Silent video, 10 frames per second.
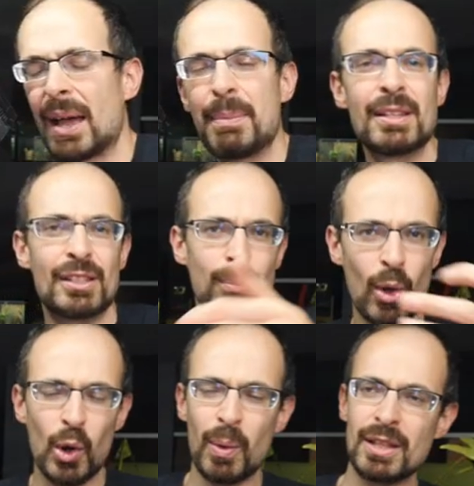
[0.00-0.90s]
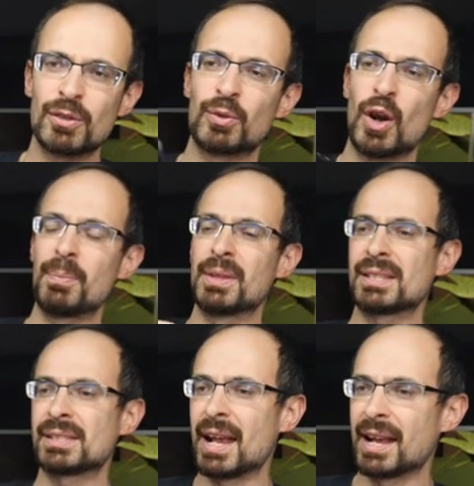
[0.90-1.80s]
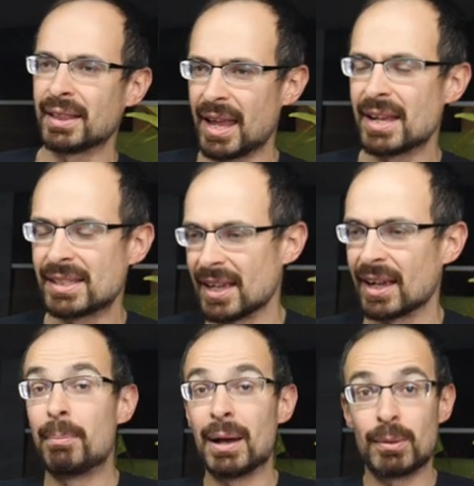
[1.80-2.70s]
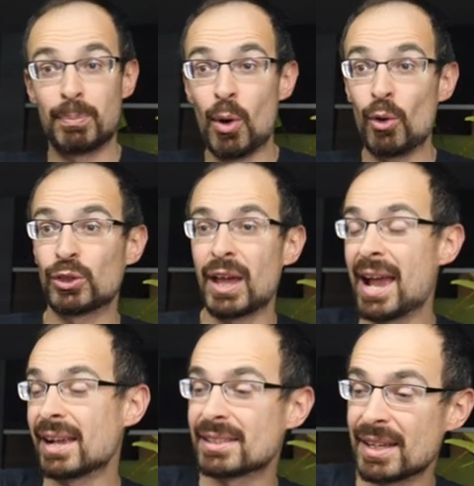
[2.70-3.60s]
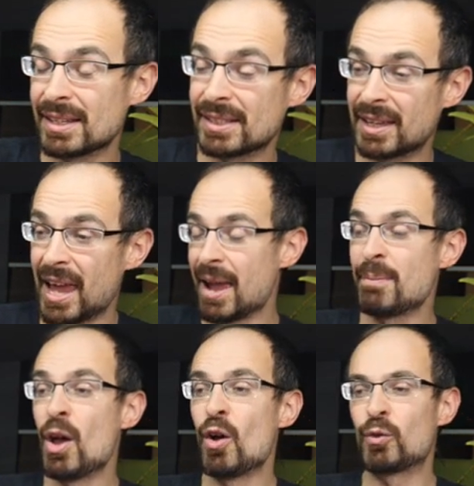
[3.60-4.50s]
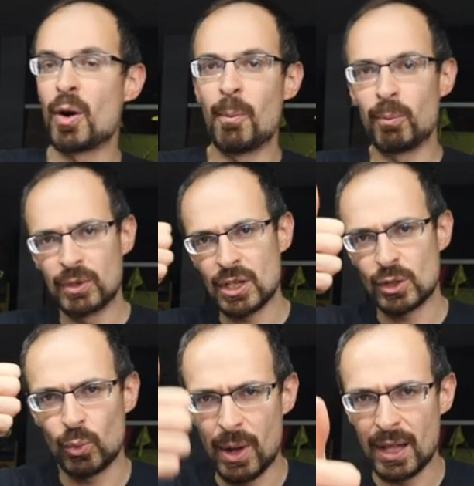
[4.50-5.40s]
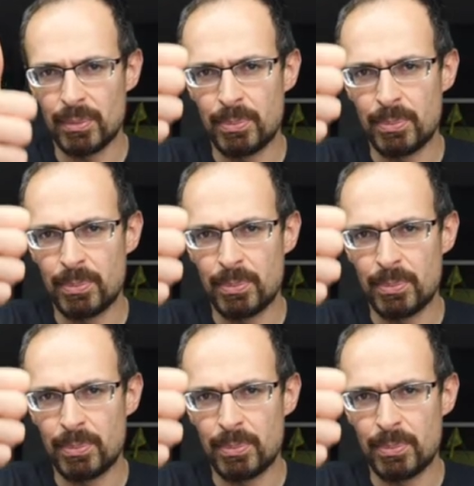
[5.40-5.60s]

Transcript: I mean smaller ones from the second exec. But both execs came from just one